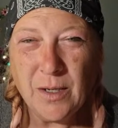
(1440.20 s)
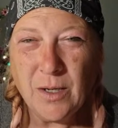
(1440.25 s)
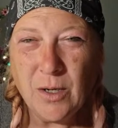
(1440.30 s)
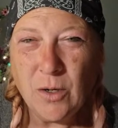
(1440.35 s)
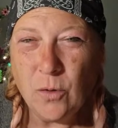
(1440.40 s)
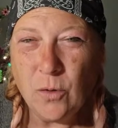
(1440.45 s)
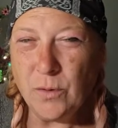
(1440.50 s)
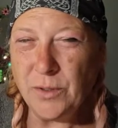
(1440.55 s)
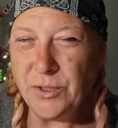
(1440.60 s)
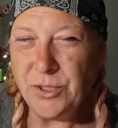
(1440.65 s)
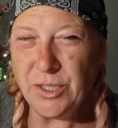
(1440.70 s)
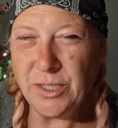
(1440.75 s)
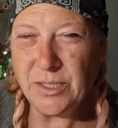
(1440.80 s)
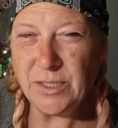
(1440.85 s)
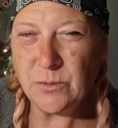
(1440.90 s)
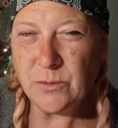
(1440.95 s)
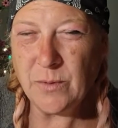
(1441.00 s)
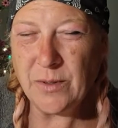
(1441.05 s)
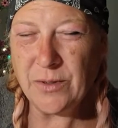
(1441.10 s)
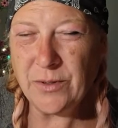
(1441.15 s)
or
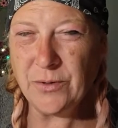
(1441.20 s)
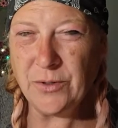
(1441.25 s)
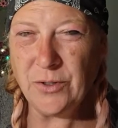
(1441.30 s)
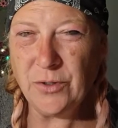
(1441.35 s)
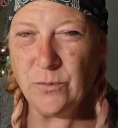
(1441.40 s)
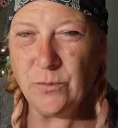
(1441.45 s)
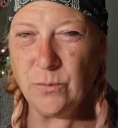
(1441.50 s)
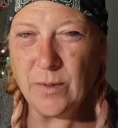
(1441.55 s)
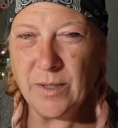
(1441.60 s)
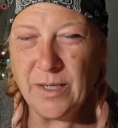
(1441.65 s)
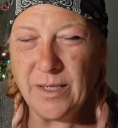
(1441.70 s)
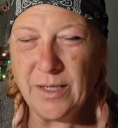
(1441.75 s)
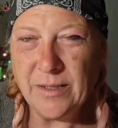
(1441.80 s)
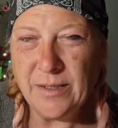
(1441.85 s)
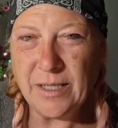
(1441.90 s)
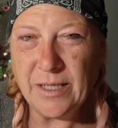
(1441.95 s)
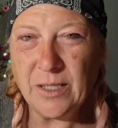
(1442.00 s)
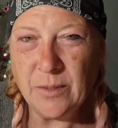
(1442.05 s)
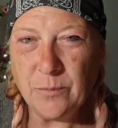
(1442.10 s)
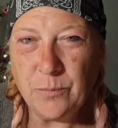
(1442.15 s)
just whether you'd want it
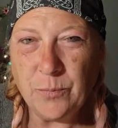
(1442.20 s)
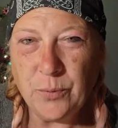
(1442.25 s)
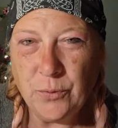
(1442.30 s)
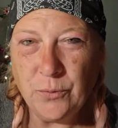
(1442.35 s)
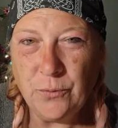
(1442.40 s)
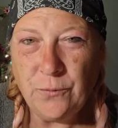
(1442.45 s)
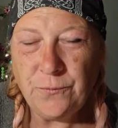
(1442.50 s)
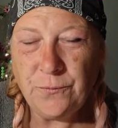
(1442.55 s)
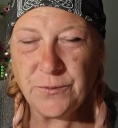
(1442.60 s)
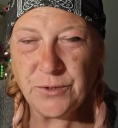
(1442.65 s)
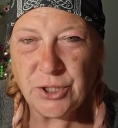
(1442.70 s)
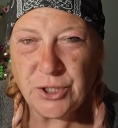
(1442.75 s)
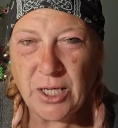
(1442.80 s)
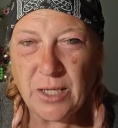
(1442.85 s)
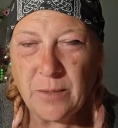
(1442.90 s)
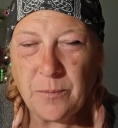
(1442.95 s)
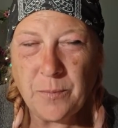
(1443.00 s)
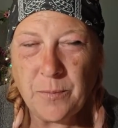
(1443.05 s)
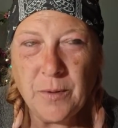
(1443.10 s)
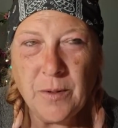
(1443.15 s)
like in a poof
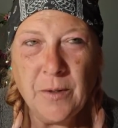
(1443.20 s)
shape,